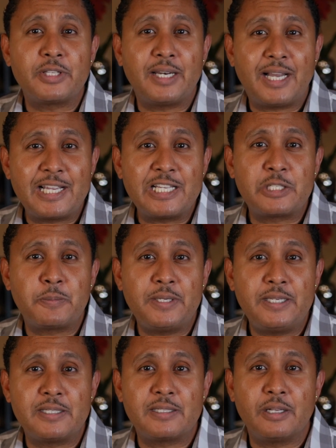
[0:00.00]
that
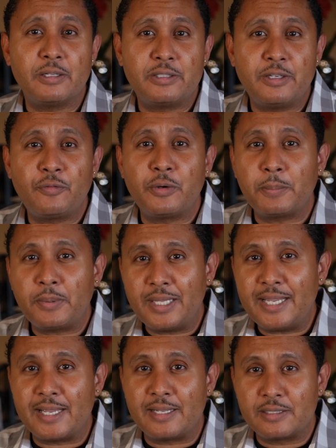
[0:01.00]
ISPs sell different
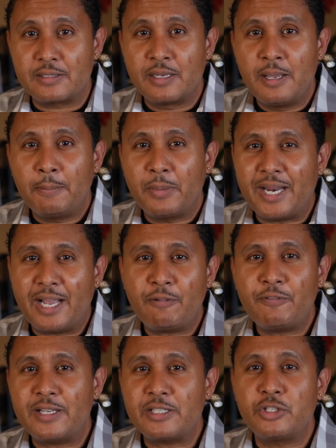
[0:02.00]
plans, but how
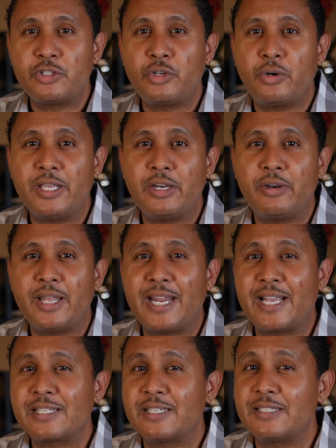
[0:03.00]
fast does your internet
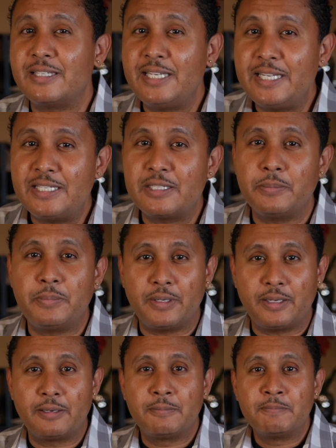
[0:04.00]
access need to be?